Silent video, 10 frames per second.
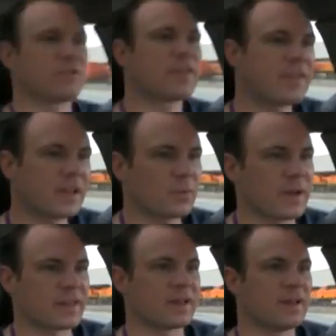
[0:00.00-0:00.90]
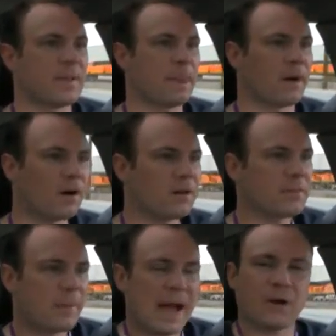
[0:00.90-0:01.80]
You'd think with all the
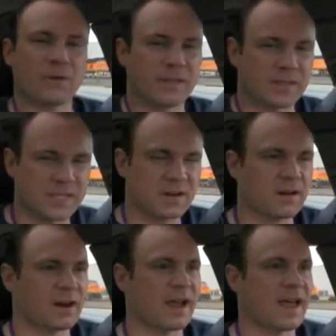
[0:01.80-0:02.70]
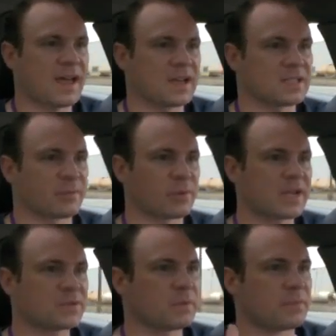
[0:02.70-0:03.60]
power that this car has, the
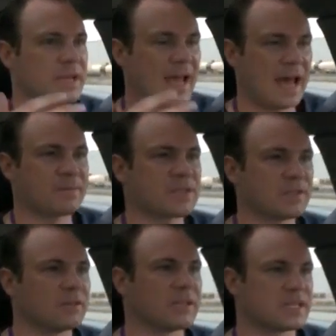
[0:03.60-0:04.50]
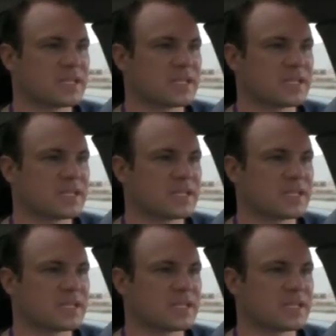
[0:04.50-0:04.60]
brakes would be absolutely